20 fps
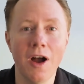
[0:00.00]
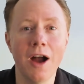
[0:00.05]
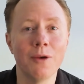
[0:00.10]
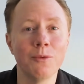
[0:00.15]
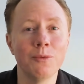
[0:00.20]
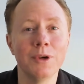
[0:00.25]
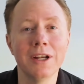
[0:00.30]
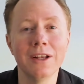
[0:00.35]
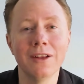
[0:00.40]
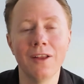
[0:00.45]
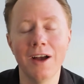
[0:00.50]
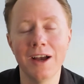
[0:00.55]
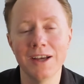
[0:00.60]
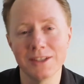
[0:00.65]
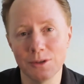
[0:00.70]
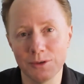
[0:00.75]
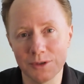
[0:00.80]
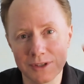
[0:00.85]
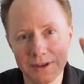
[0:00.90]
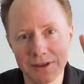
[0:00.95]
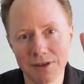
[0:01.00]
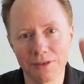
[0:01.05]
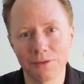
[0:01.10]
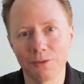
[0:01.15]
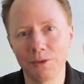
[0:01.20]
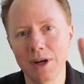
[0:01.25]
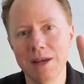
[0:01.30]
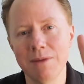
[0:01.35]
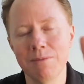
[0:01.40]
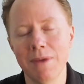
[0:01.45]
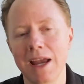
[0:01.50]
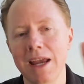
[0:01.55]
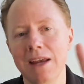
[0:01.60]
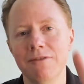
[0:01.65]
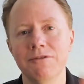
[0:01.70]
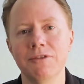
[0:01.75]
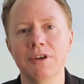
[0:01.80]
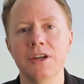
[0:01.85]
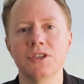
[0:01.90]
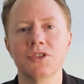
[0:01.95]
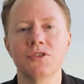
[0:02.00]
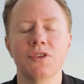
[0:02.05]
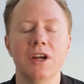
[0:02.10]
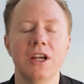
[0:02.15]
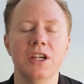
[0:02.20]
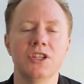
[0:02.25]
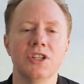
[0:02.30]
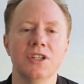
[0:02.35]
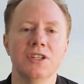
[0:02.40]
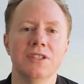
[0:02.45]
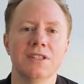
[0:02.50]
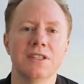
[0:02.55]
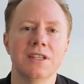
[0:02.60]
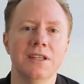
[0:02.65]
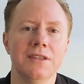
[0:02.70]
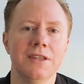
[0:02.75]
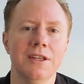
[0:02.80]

I realized there was 3 main frustrations